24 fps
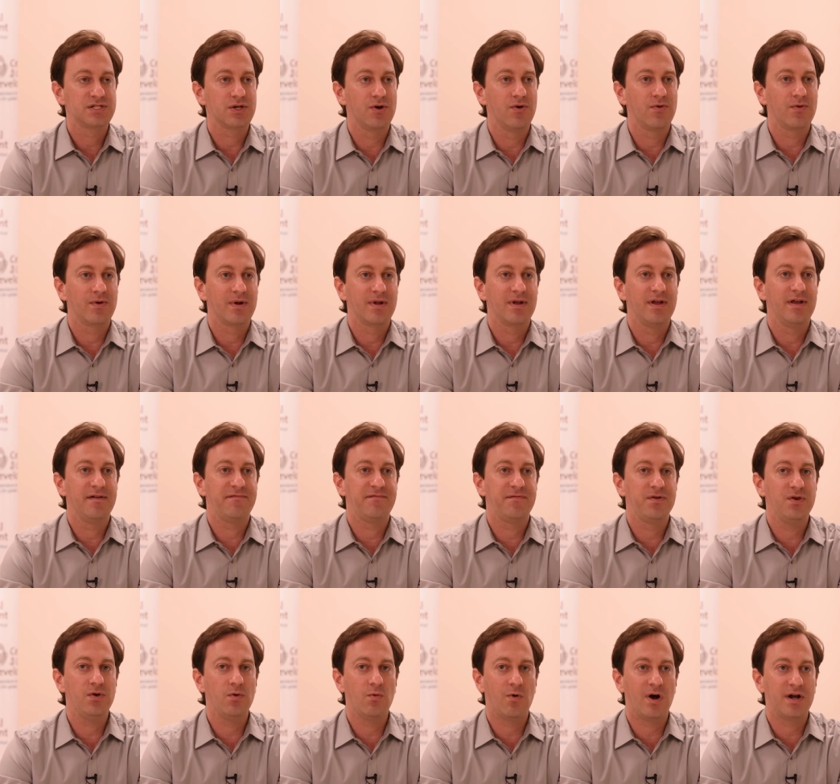So if
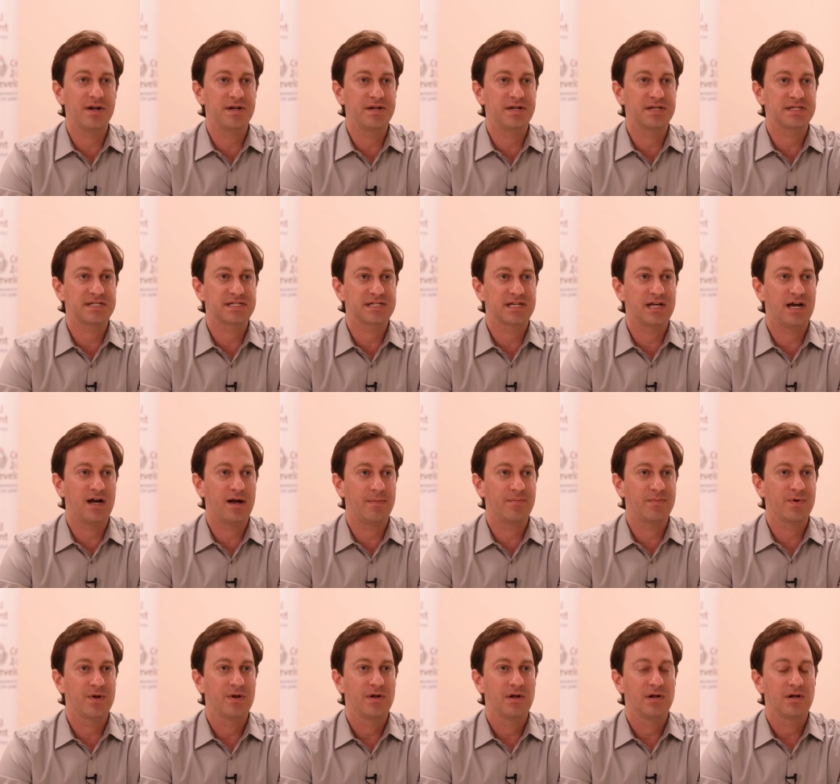you wanted to
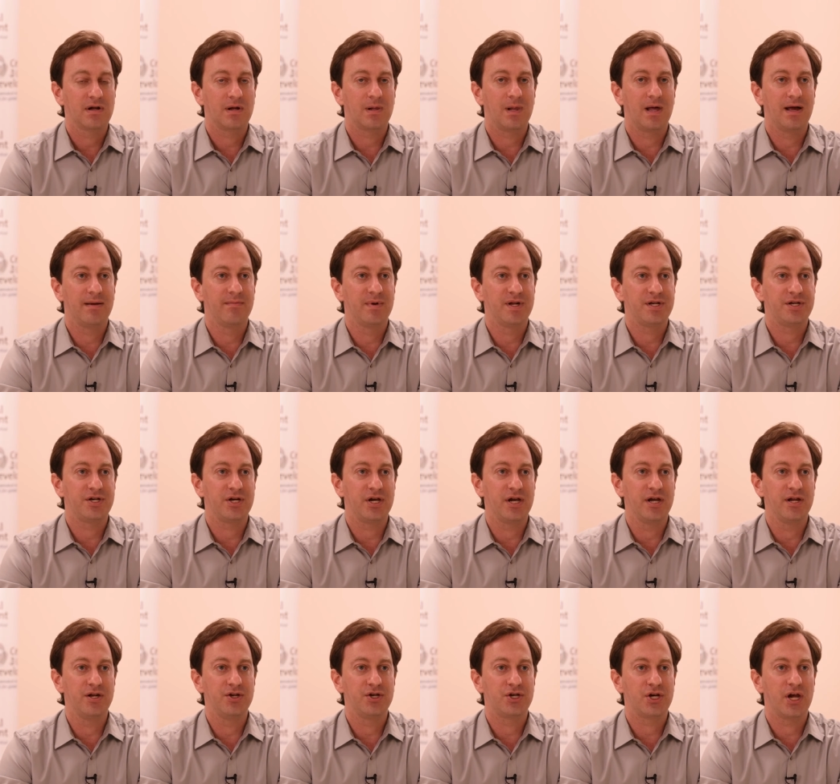stop climate
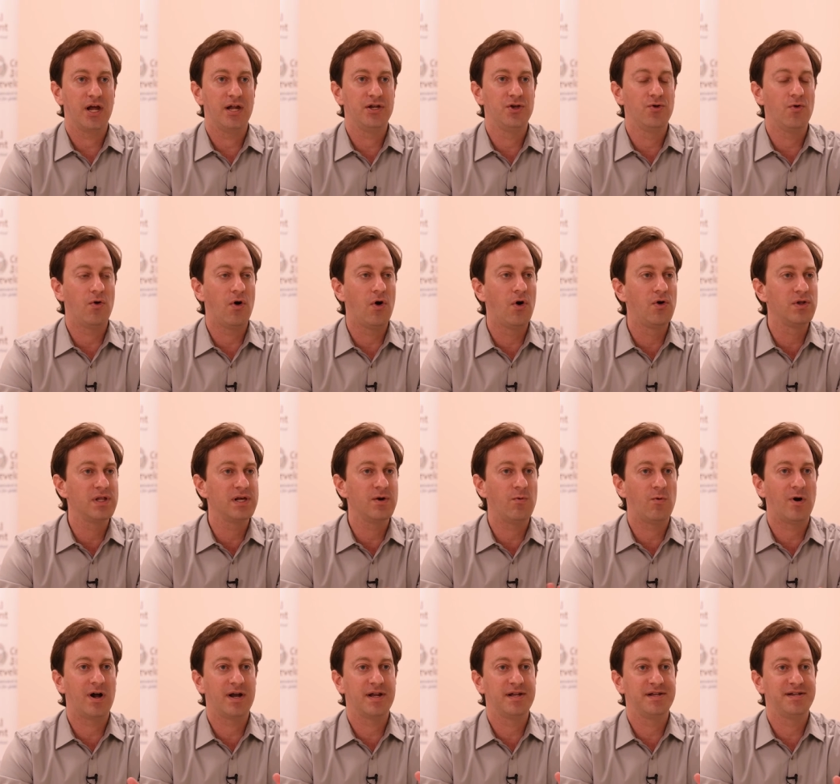change and you only
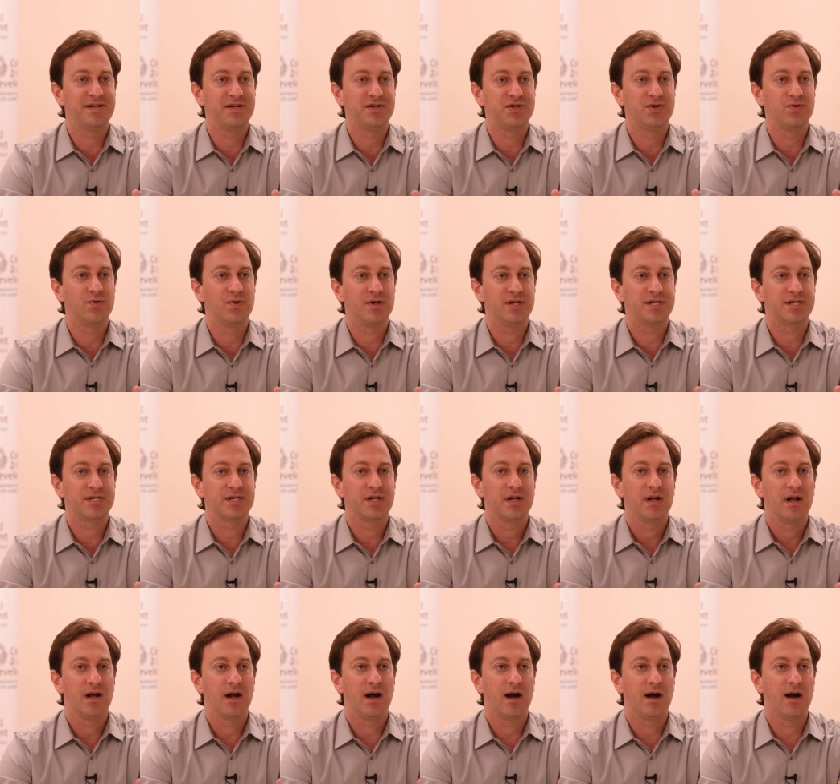wanted to do it
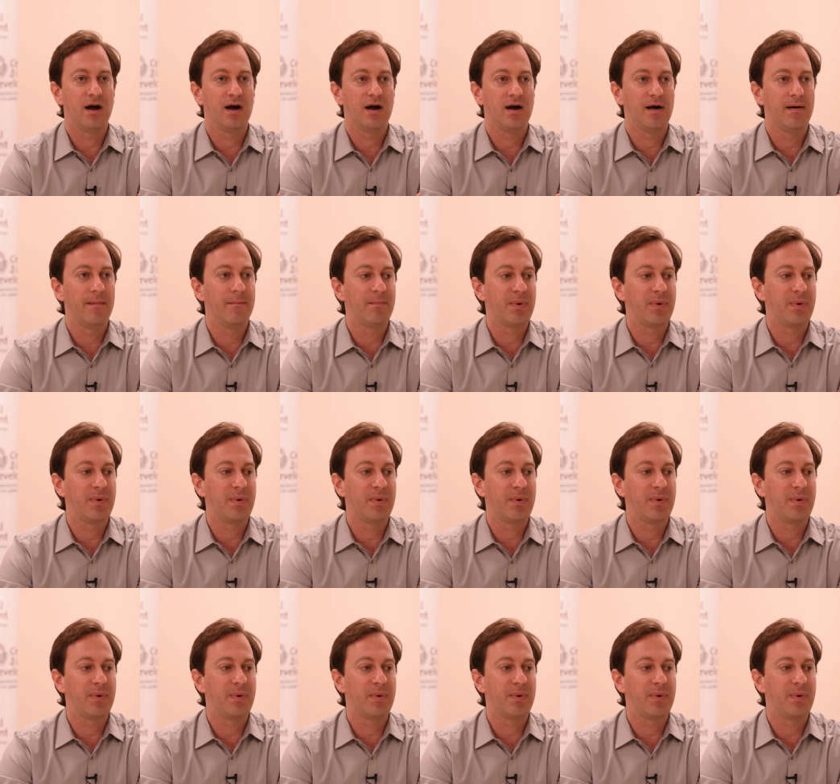uh,